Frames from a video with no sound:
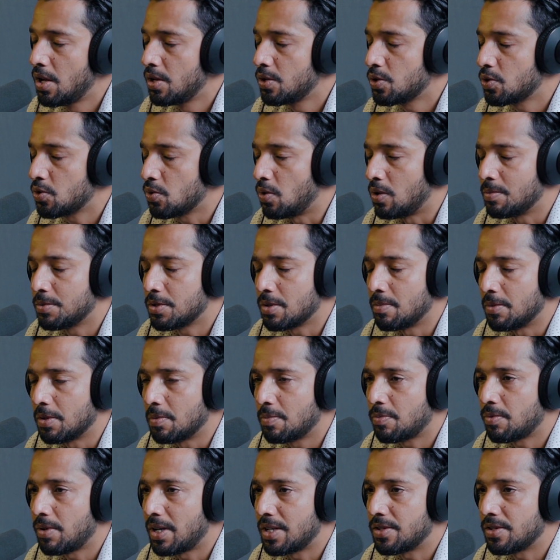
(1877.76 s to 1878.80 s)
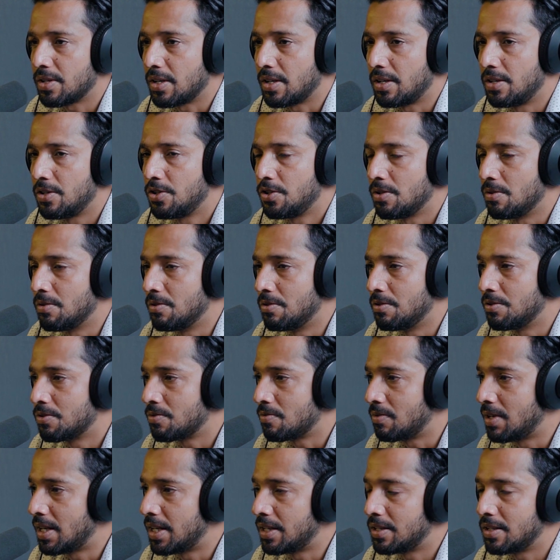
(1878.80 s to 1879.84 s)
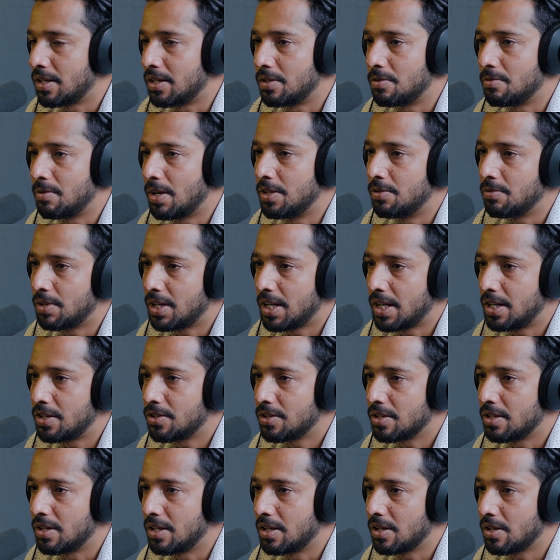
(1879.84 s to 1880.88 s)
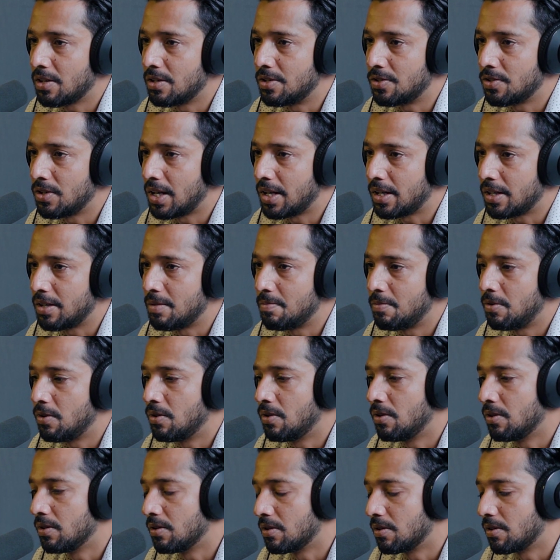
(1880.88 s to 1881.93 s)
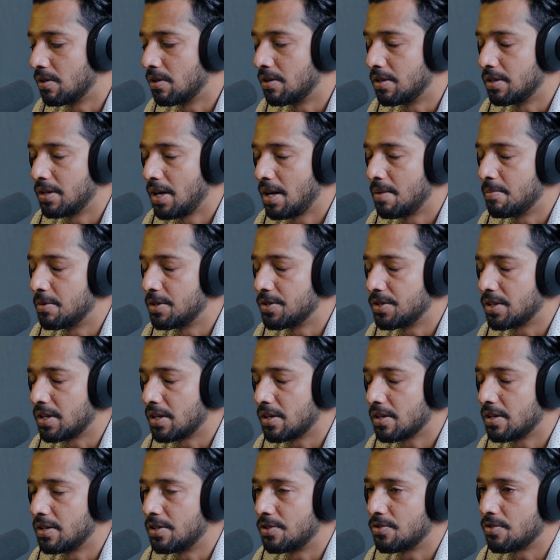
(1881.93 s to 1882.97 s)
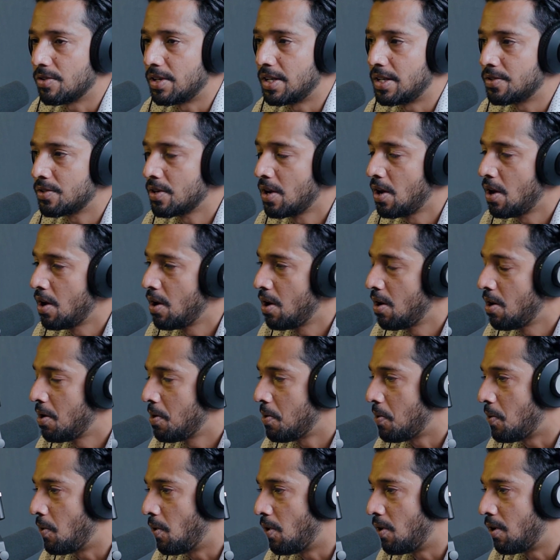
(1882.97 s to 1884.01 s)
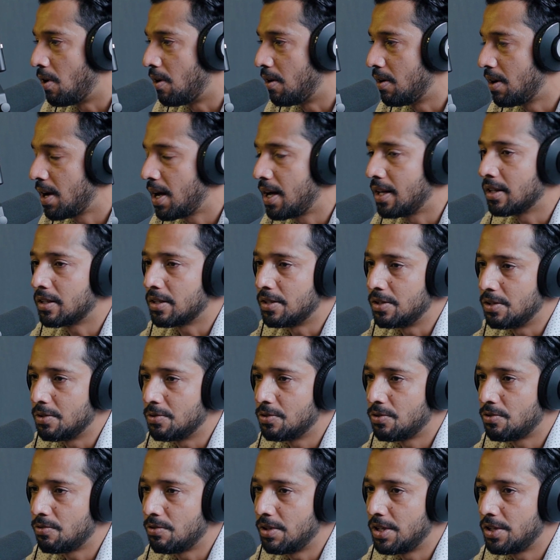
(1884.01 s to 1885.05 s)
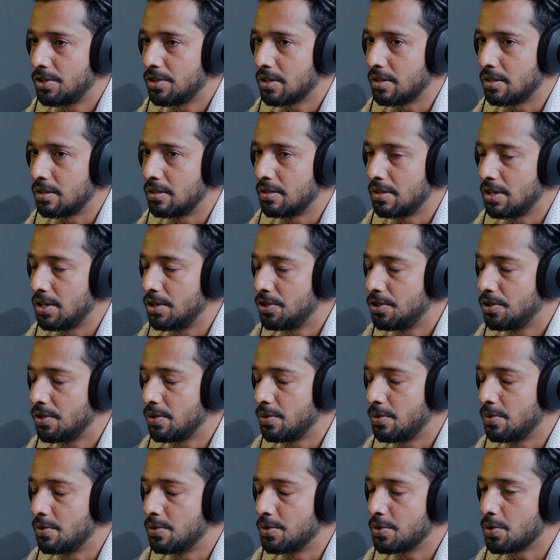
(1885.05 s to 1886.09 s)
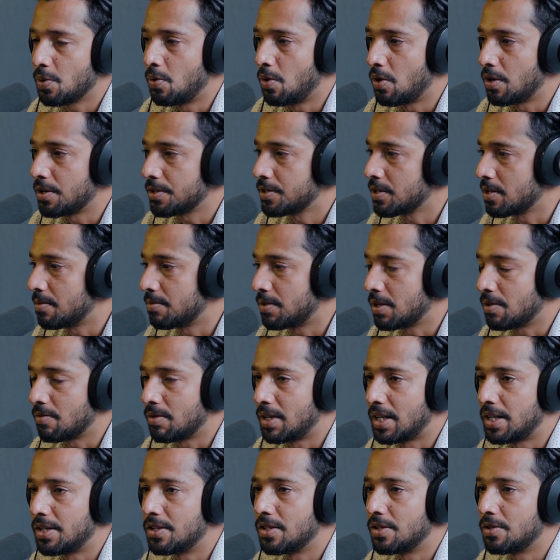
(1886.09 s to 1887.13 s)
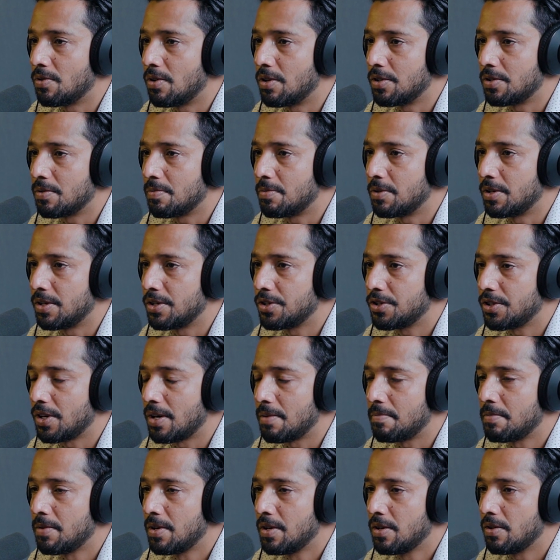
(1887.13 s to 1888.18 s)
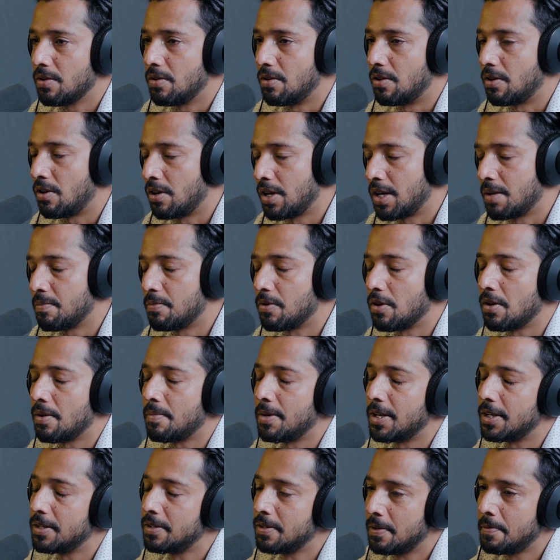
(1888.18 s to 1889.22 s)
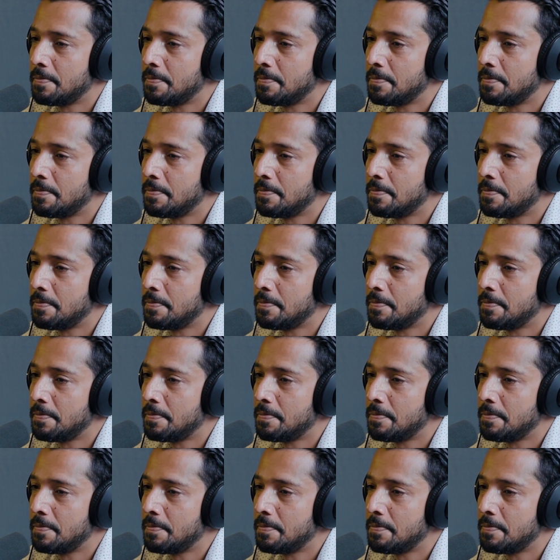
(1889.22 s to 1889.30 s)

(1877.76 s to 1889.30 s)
solve some of the pressing issues related to education in country like Nepal or emerging countries, or health and nutrition issues, or something related to entrepreneurship or unemployment?